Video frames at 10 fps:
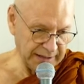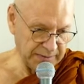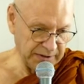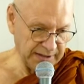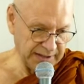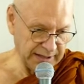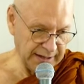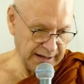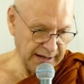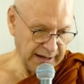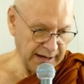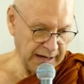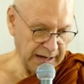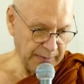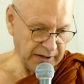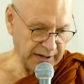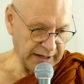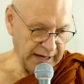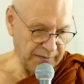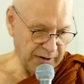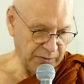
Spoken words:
But every